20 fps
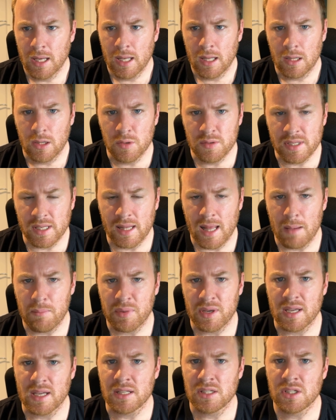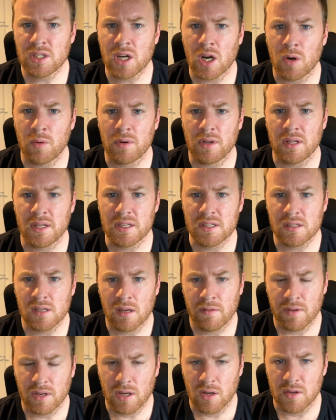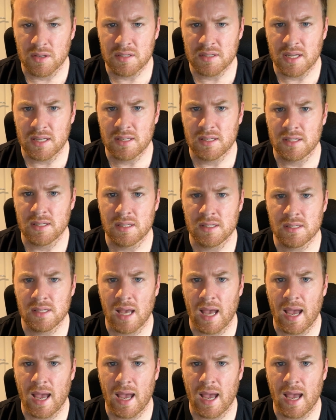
Lucy Letby is currently serving her sentence at